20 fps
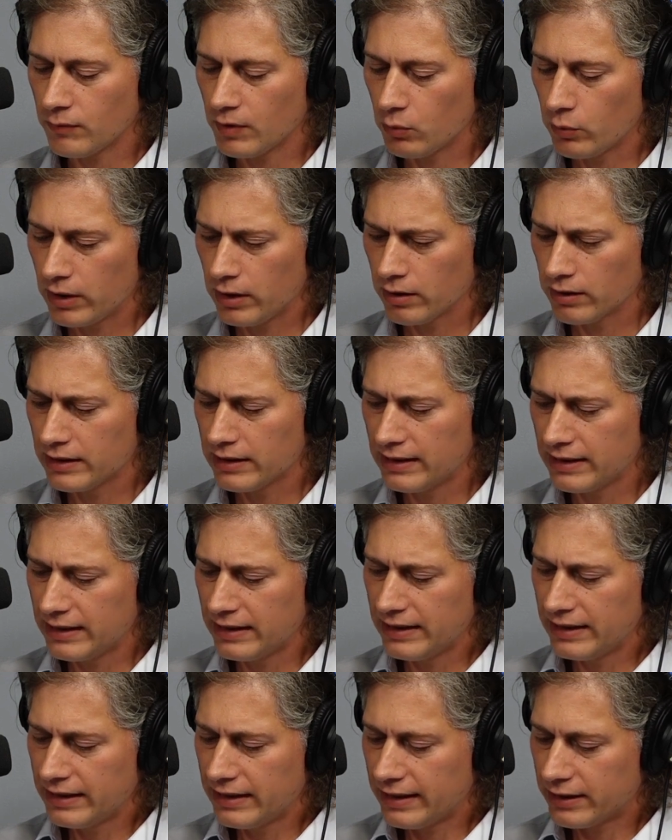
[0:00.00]
Well,
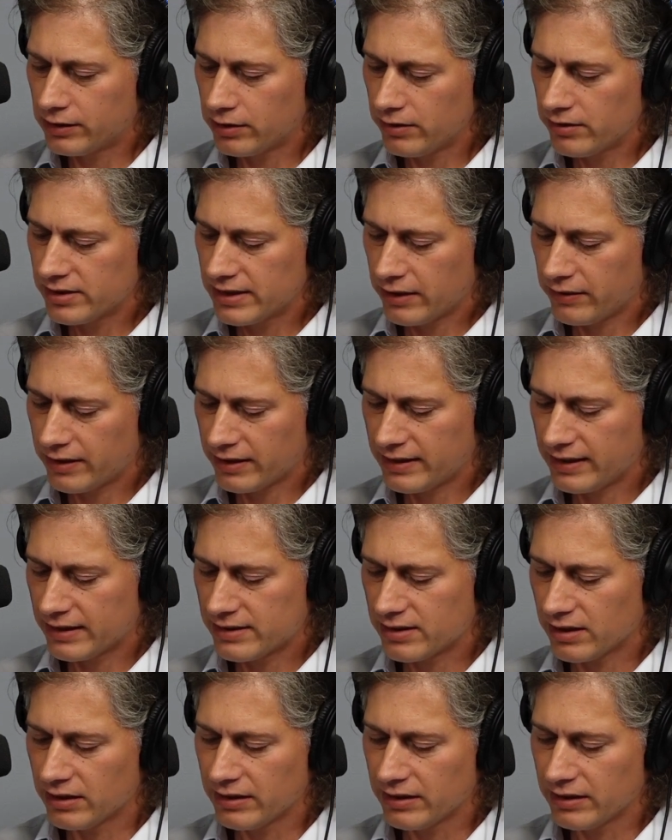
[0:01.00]
it turns out it gets a